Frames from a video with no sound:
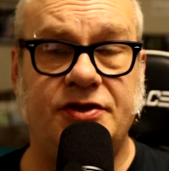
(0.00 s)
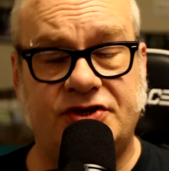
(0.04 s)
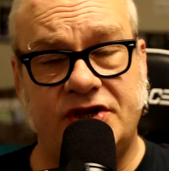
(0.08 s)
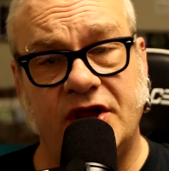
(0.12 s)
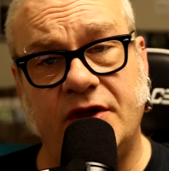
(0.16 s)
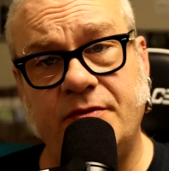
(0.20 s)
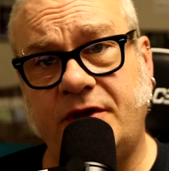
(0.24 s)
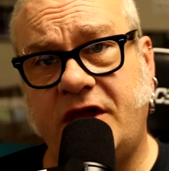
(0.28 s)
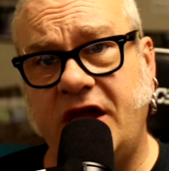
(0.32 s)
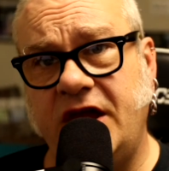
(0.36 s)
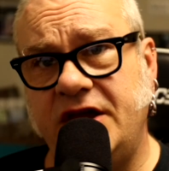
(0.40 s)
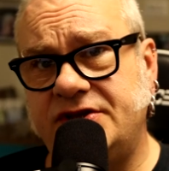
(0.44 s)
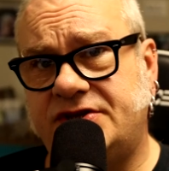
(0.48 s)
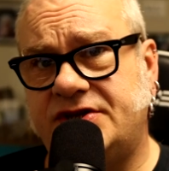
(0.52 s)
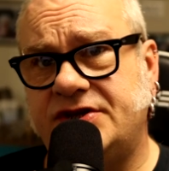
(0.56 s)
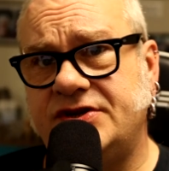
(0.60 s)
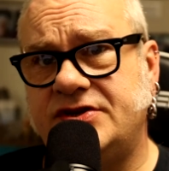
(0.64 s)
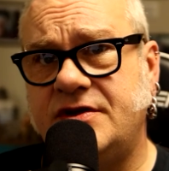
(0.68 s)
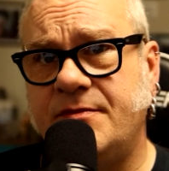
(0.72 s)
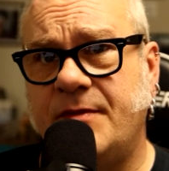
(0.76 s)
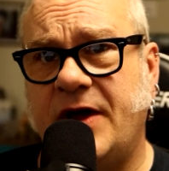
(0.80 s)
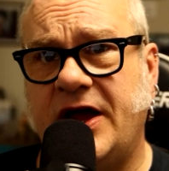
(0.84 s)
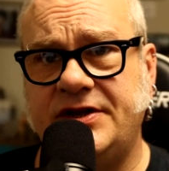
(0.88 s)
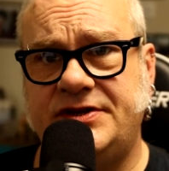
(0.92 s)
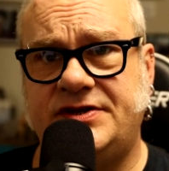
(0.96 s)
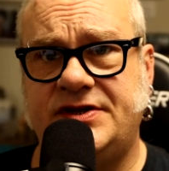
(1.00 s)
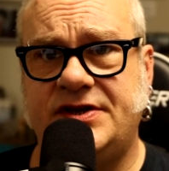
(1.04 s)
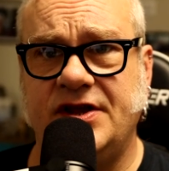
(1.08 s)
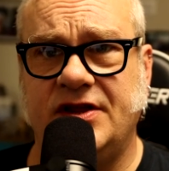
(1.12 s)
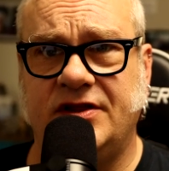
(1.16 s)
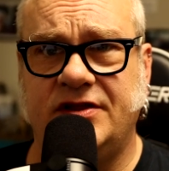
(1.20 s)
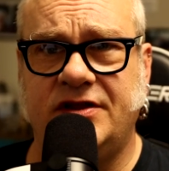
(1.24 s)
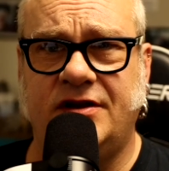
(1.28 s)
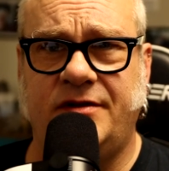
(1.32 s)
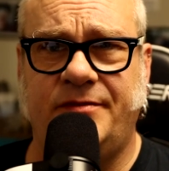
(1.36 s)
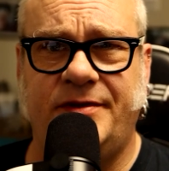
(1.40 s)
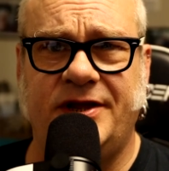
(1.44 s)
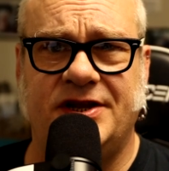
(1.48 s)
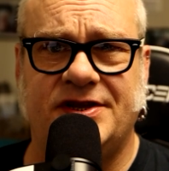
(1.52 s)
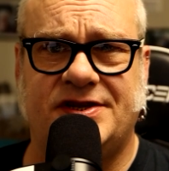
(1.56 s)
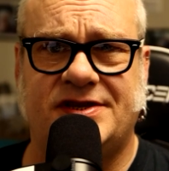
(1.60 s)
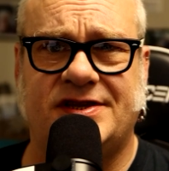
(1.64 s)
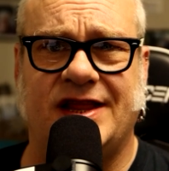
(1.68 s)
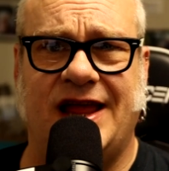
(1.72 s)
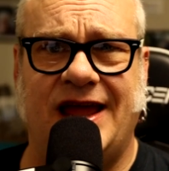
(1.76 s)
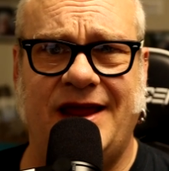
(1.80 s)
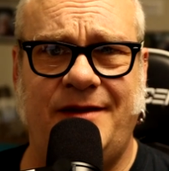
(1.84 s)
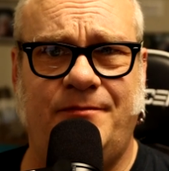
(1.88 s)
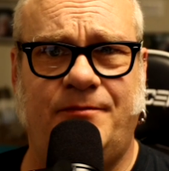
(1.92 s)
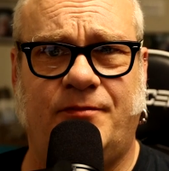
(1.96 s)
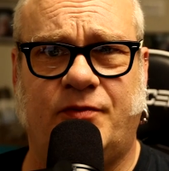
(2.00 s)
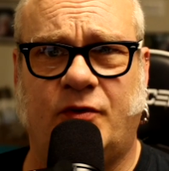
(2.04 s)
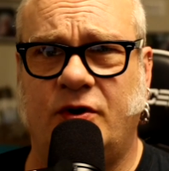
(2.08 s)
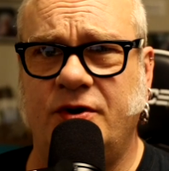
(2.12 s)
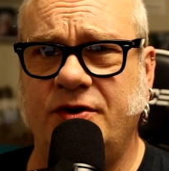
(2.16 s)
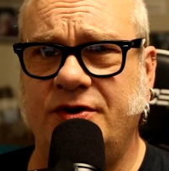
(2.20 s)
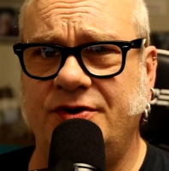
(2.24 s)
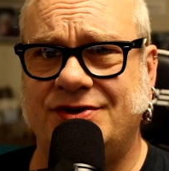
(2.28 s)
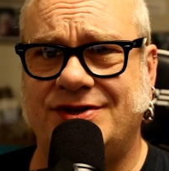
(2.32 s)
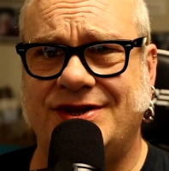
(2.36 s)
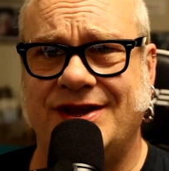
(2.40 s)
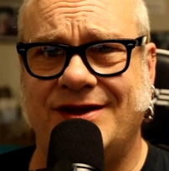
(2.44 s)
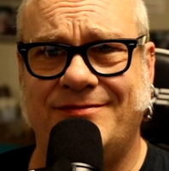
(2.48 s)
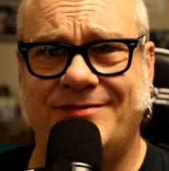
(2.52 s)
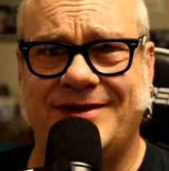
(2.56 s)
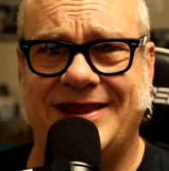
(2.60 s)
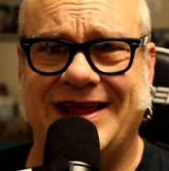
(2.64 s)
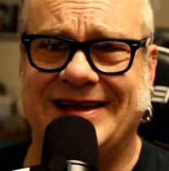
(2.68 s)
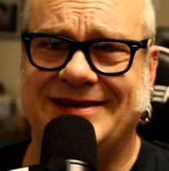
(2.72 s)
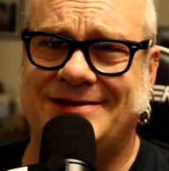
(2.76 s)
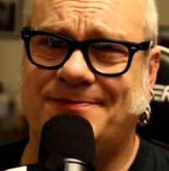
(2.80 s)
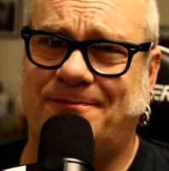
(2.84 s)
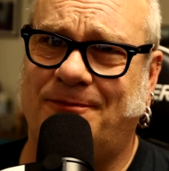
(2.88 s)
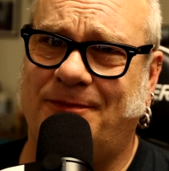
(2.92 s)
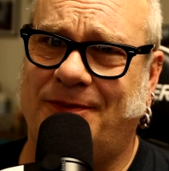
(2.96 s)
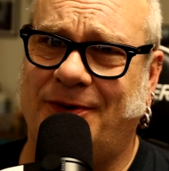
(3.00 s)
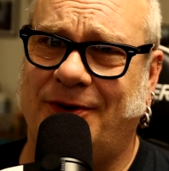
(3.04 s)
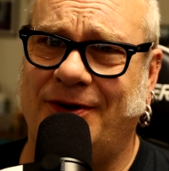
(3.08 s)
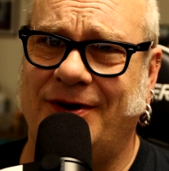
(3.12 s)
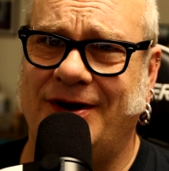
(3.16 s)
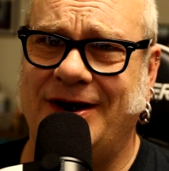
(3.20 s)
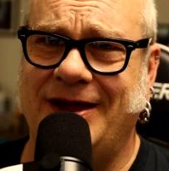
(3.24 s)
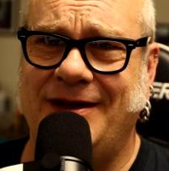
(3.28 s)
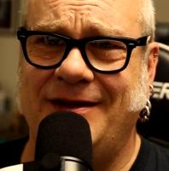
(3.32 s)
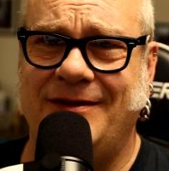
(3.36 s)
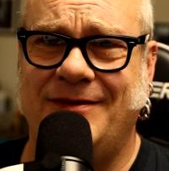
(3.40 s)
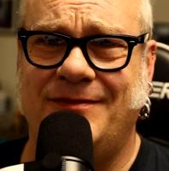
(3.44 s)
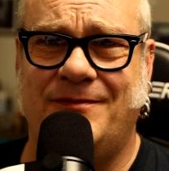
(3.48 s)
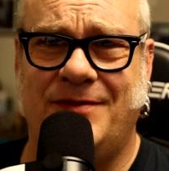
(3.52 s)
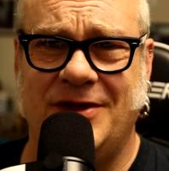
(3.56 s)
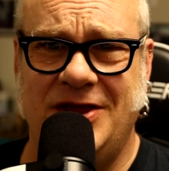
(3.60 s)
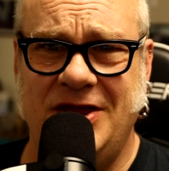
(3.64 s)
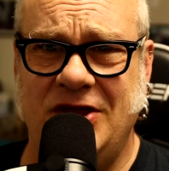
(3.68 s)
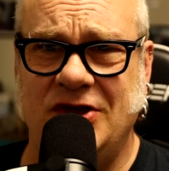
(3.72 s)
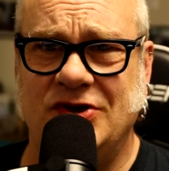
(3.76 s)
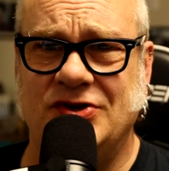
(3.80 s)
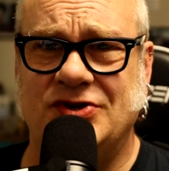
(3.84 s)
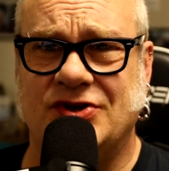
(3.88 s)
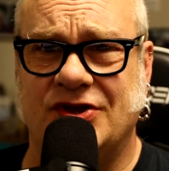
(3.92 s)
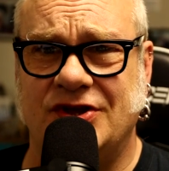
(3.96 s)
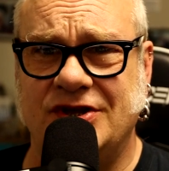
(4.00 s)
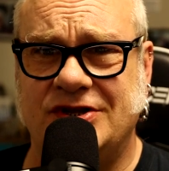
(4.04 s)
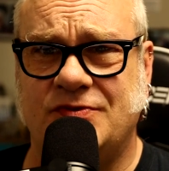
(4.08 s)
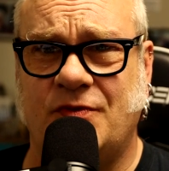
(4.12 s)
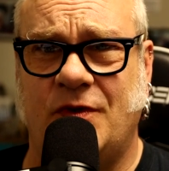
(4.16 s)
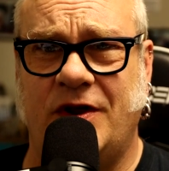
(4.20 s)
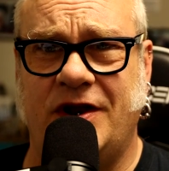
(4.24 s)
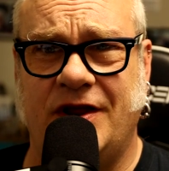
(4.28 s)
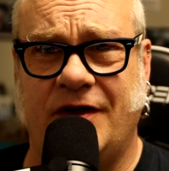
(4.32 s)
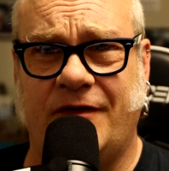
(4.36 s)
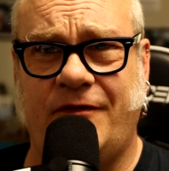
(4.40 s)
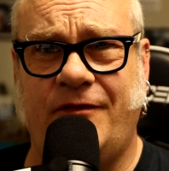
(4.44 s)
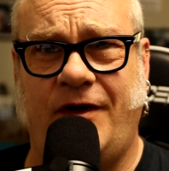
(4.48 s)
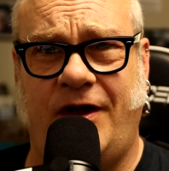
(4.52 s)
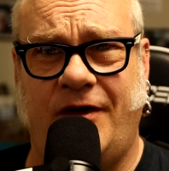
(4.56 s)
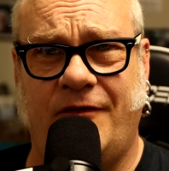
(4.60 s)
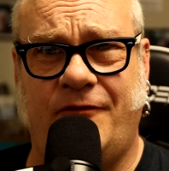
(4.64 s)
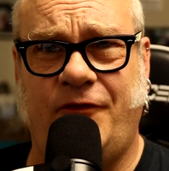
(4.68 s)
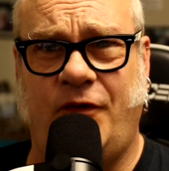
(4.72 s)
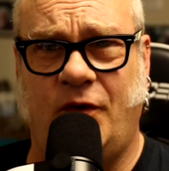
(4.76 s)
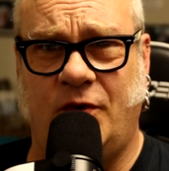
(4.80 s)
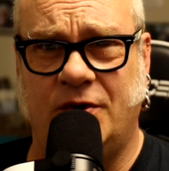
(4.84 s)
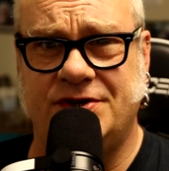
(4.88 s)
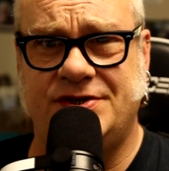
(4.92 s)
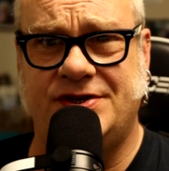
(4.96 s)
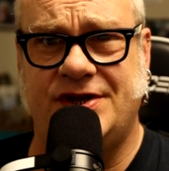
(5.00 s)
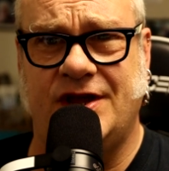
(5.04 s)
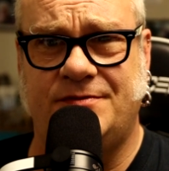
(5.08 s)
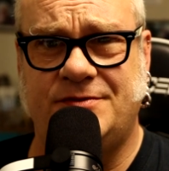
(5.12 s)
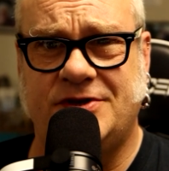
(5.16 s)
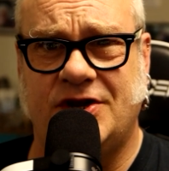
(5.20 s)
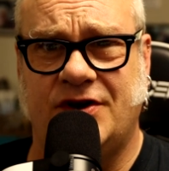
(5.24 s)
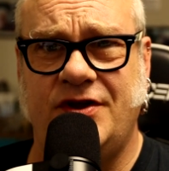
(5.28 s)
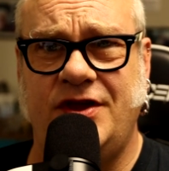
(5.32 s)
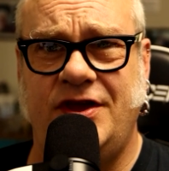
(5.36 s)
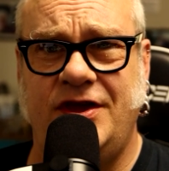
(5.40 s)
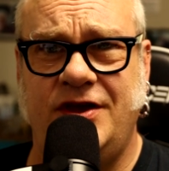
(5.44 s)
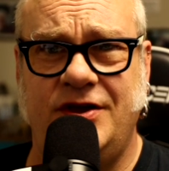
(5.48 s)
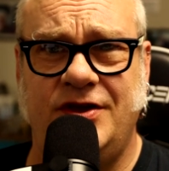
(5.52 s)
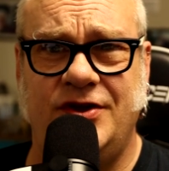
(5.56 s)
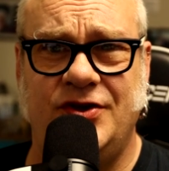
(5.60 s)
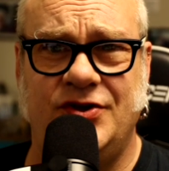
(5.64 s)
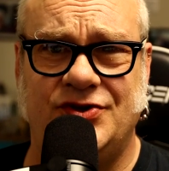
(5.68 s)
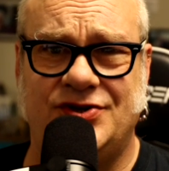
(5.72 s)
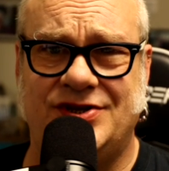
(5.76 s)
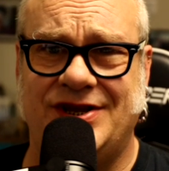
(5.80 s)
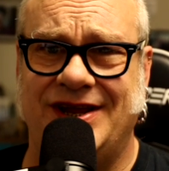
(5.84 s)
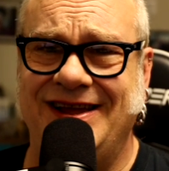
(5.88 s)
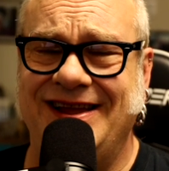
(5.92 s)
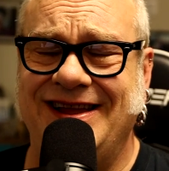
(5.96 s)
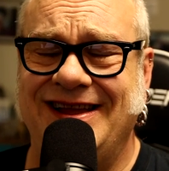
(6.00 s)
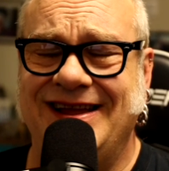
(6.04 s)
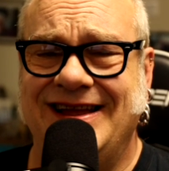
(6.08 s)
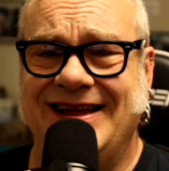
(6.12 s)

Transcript: In some cases, you might see a little bit of slight bruising, but that's pretty. But usually, it's when a, a forceps are used.